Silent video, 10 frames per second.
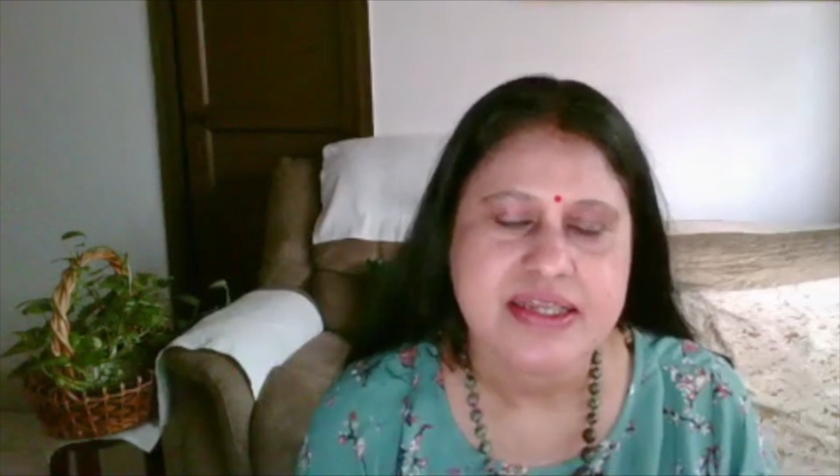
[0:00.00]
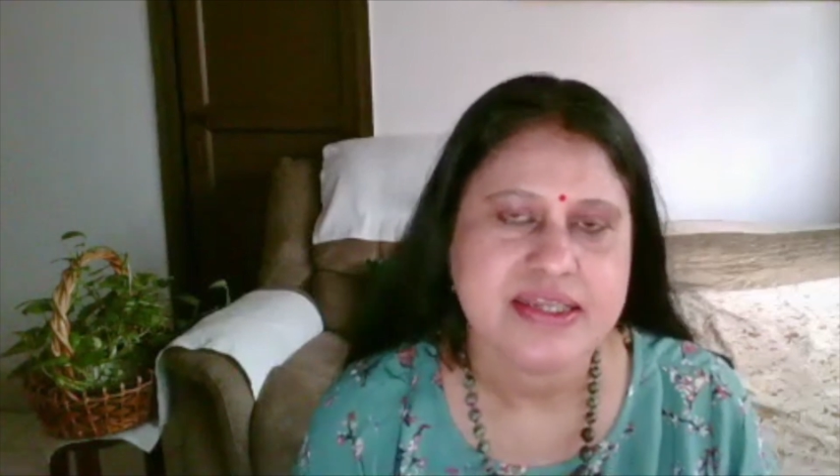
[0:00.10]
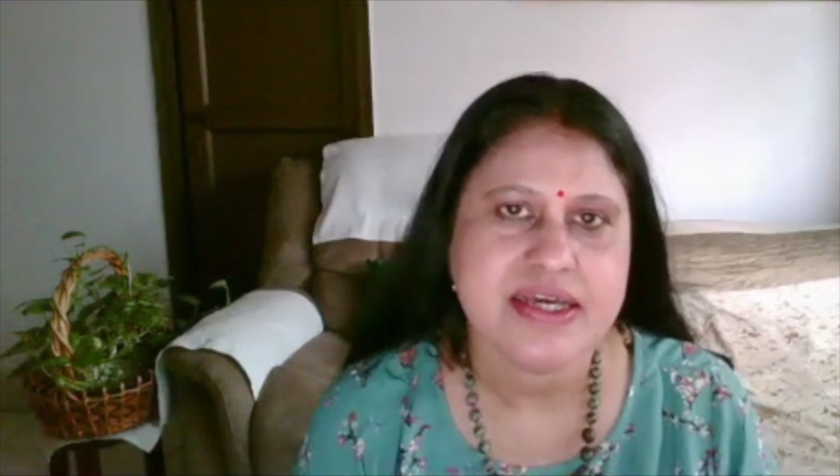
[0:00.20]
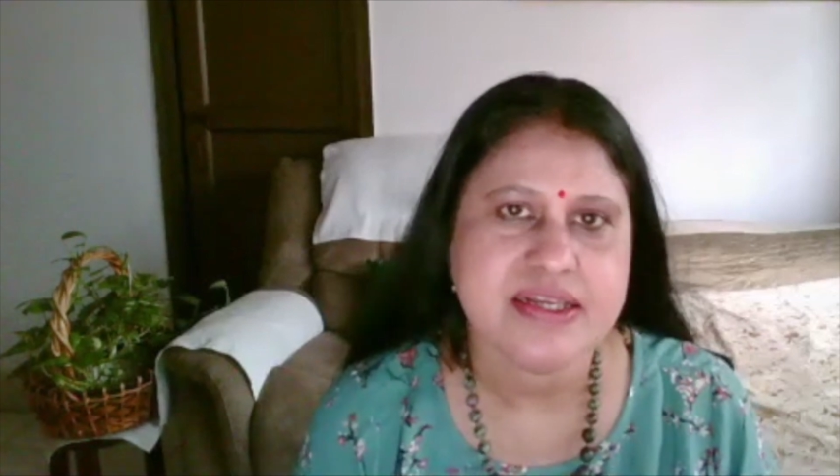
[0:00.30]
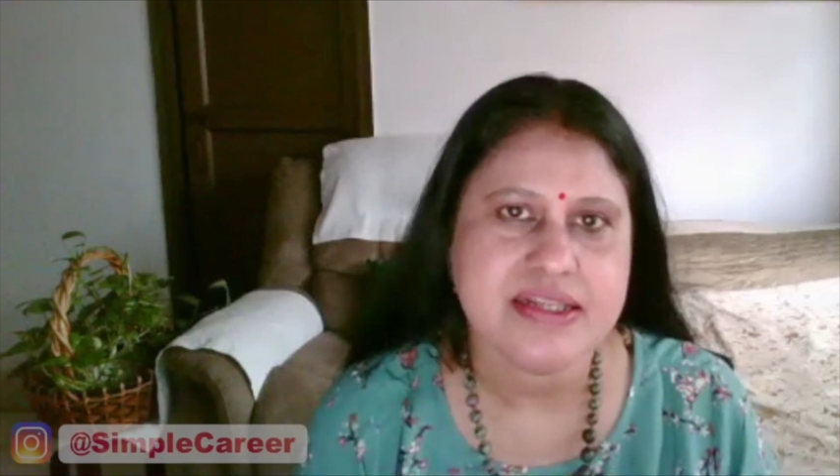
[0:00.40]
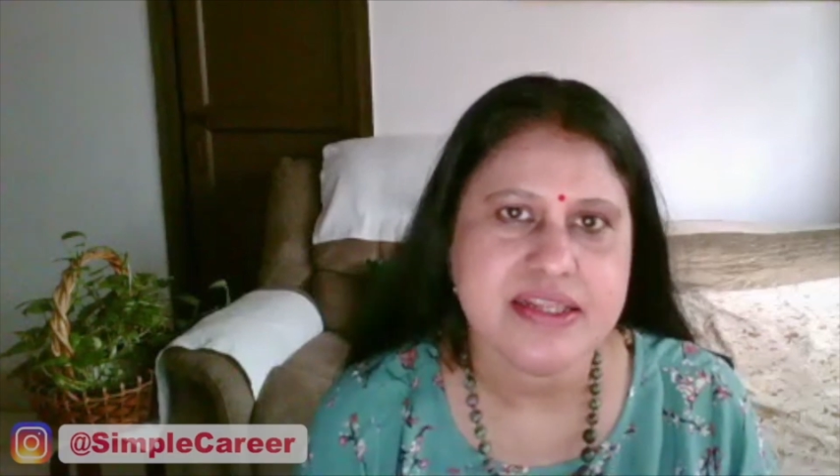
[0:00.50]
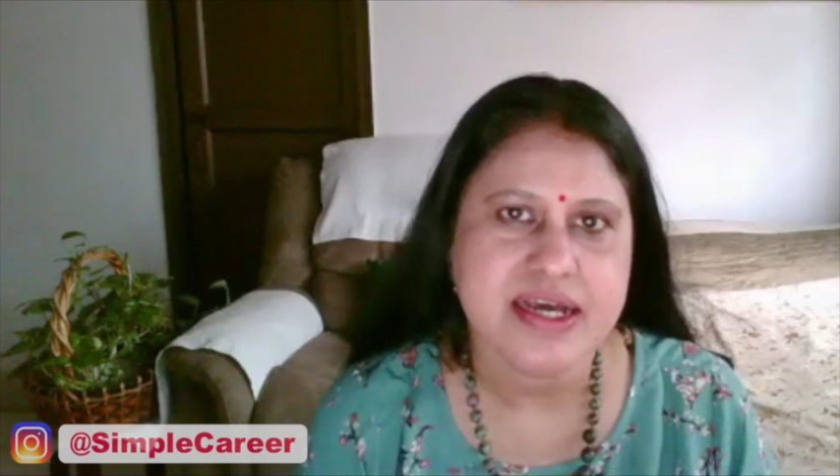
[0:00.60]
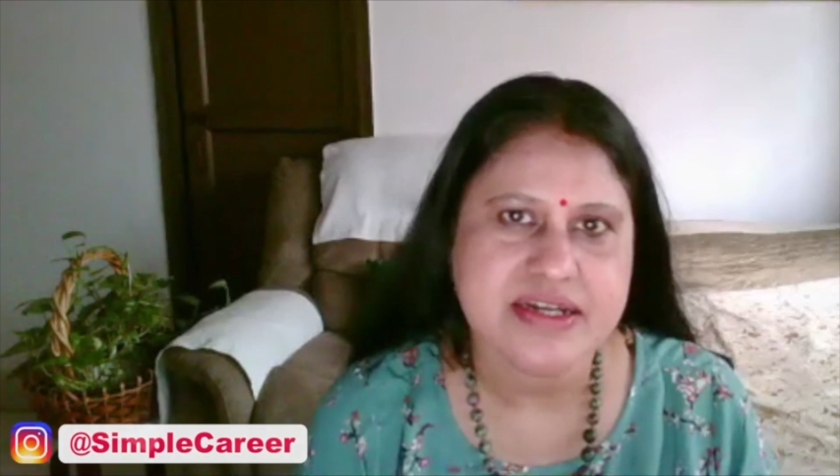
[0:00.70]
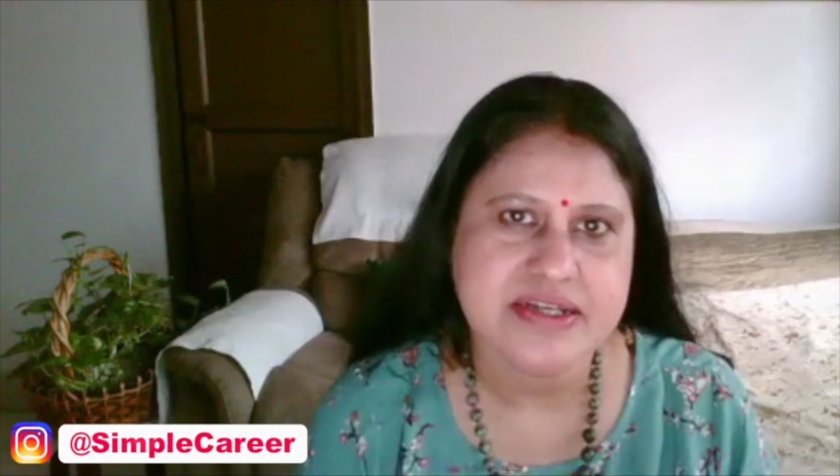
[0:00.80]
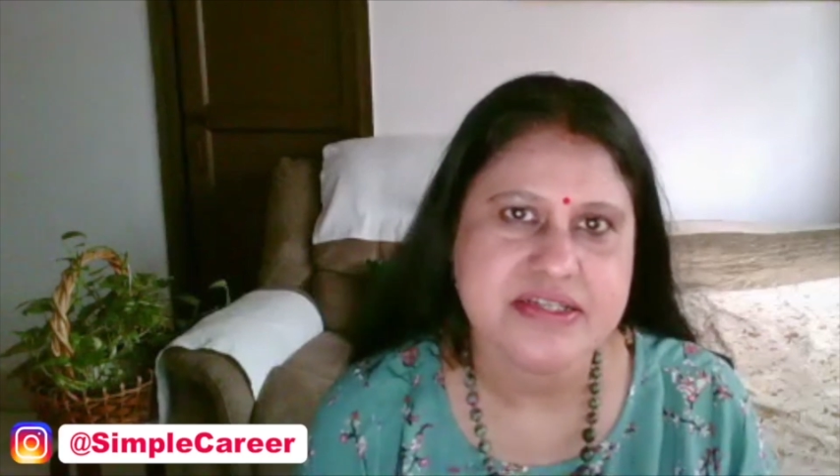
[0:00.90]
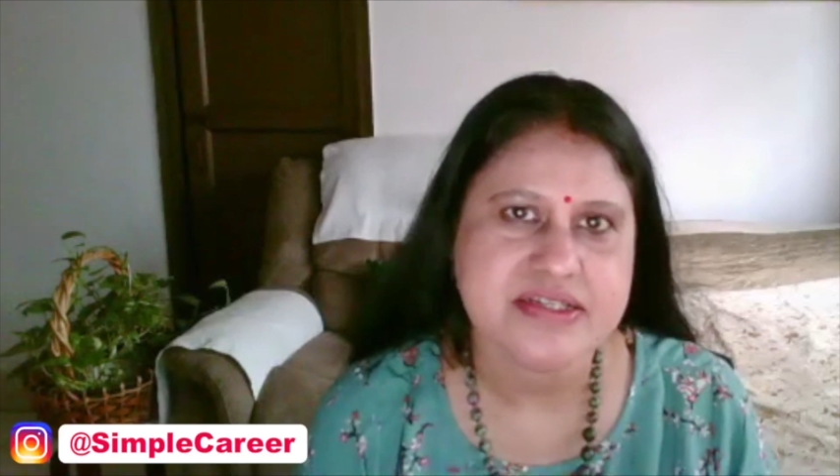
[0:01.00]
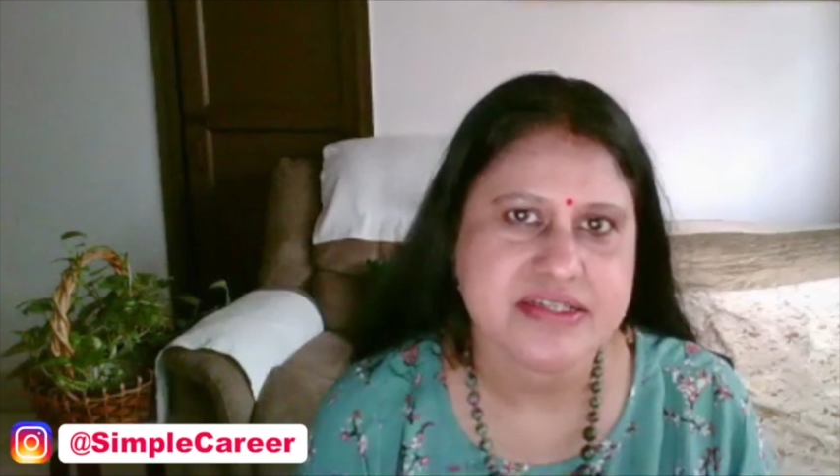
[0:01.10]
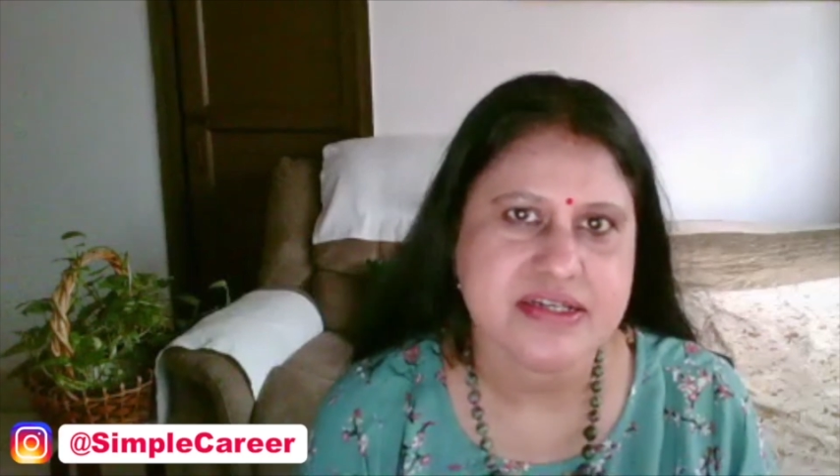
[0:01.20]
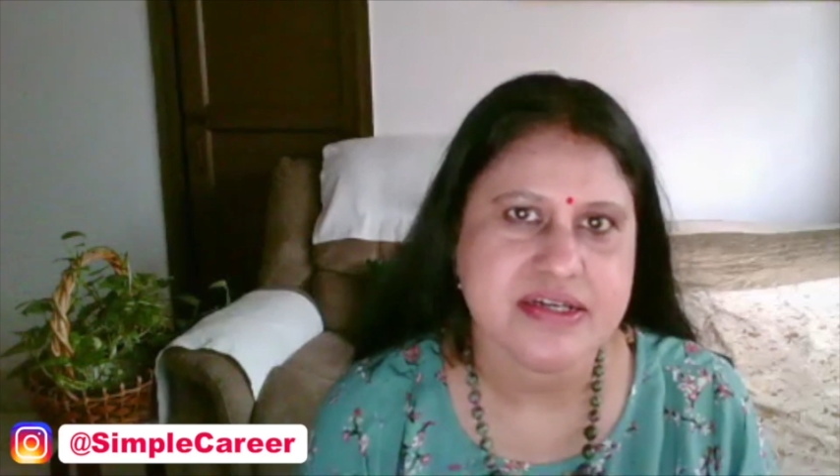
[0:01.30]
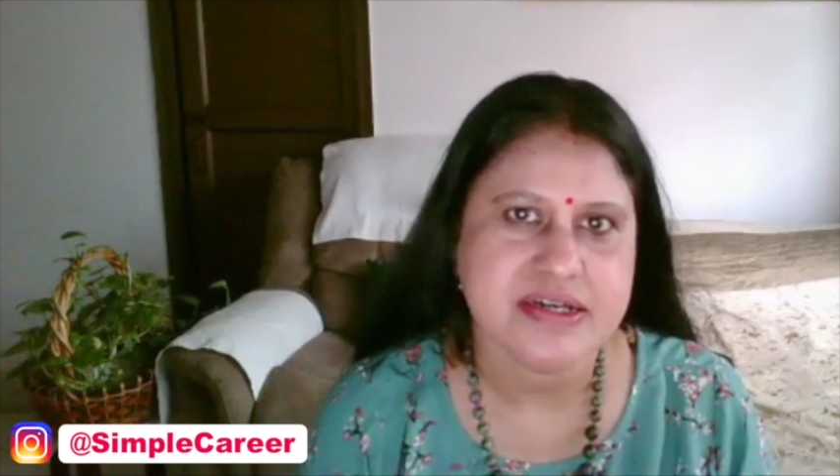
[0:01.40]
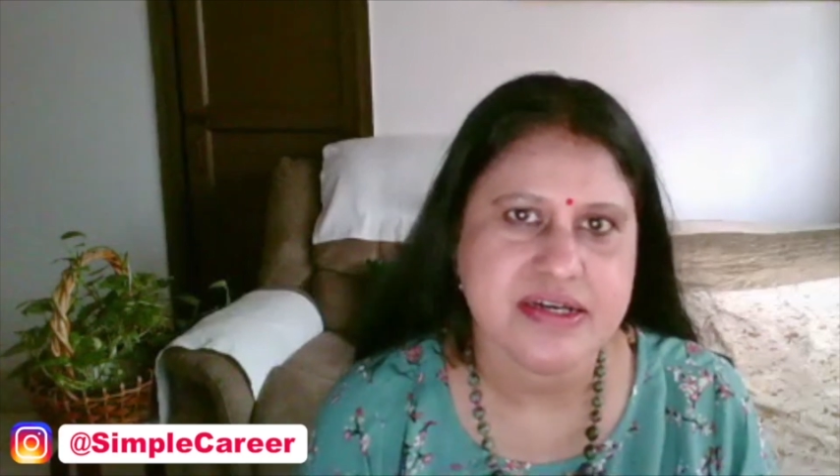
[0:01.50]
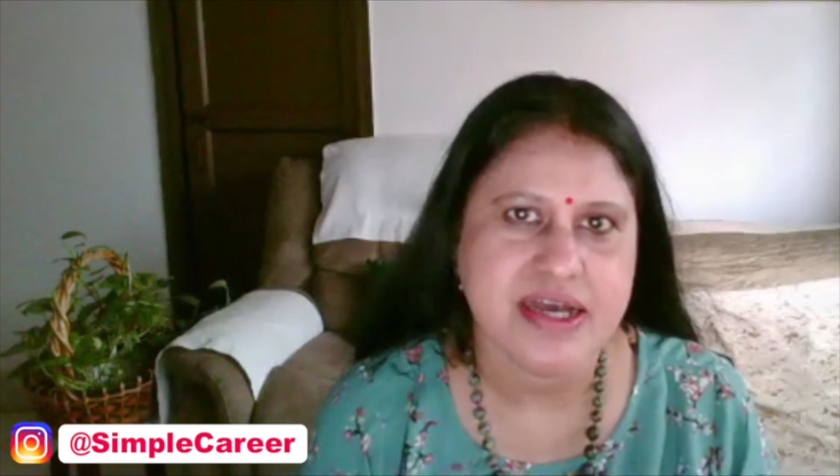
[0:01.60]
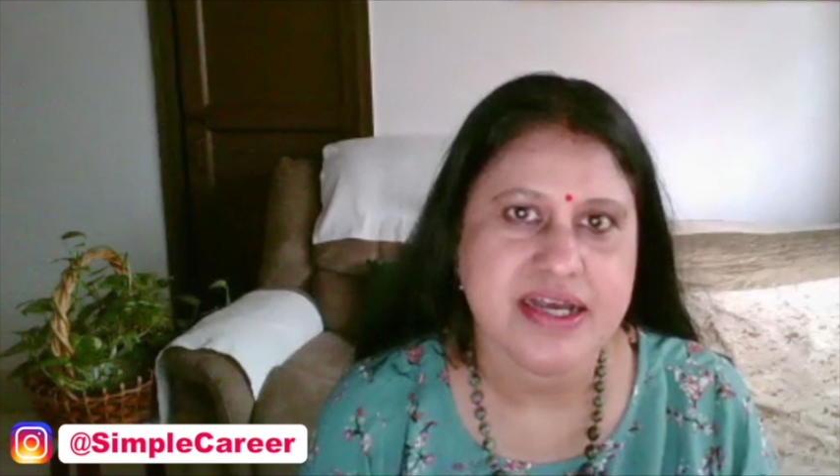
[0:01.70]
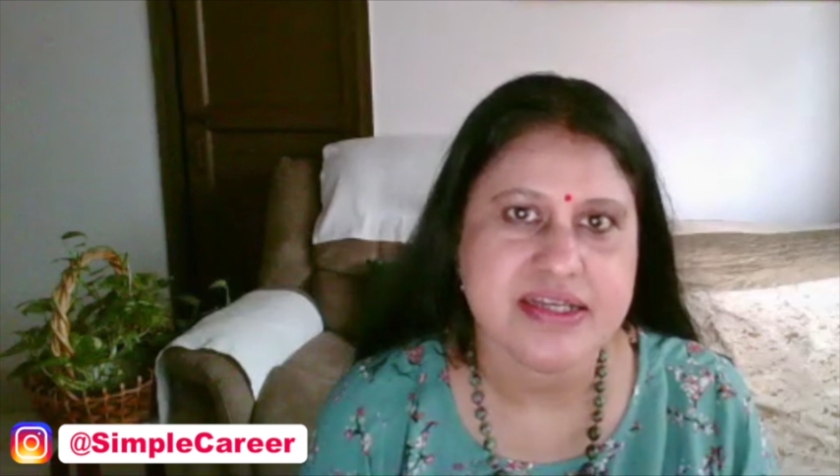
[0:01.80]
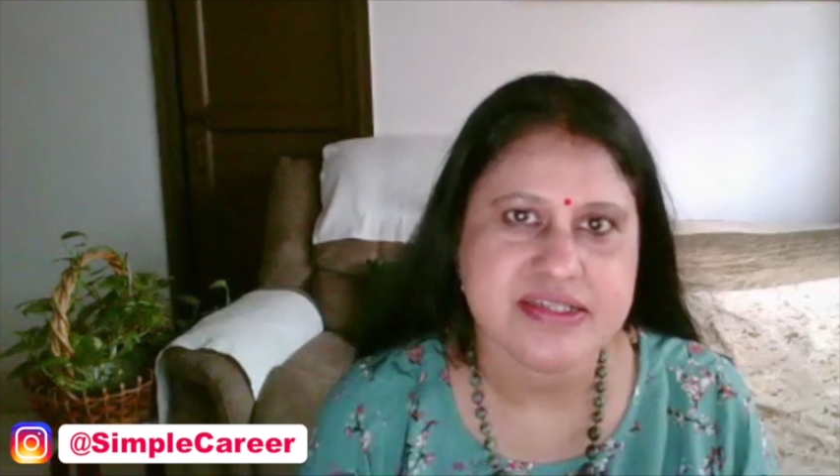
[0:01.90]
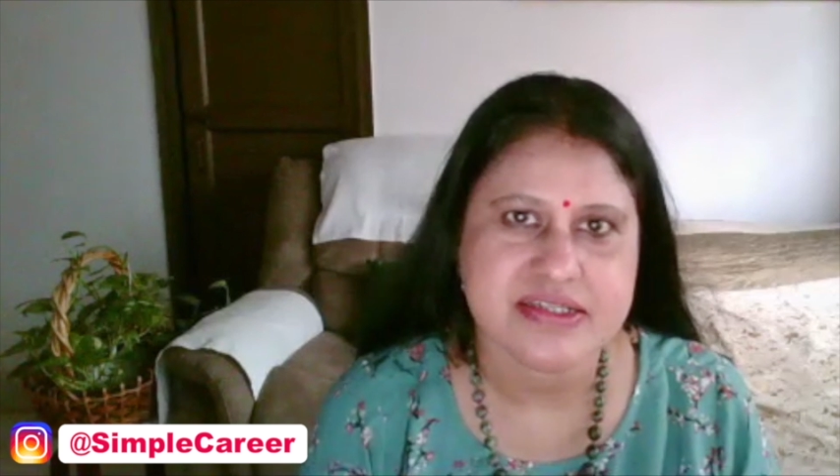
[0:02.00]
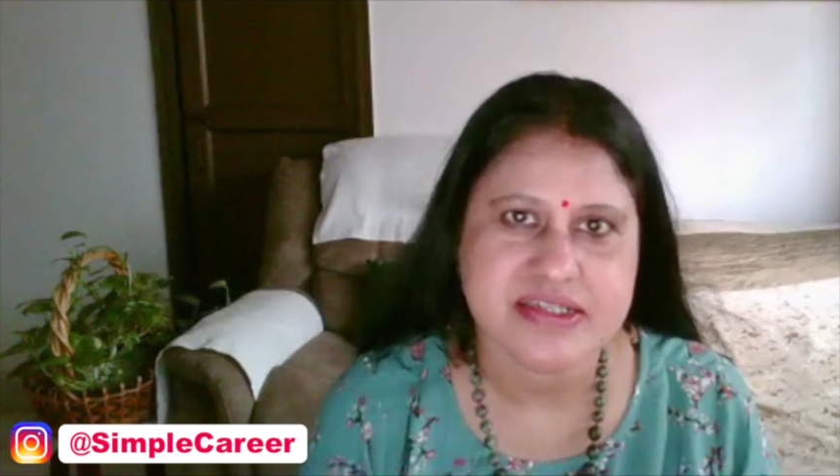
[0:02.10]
then that is as